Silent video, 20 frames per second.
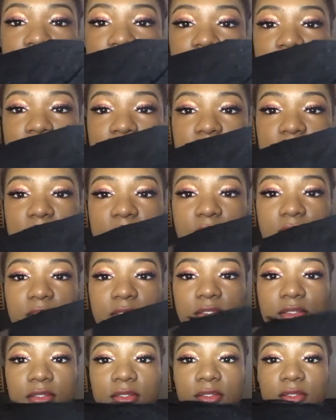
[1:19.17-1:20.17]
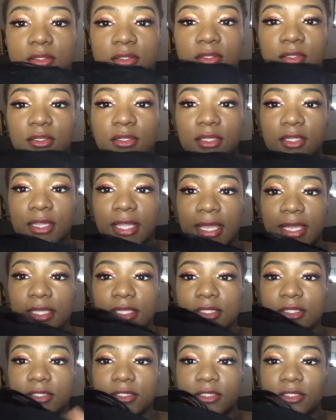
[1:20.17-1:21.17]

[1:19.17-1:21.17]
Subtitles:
the stitching, like,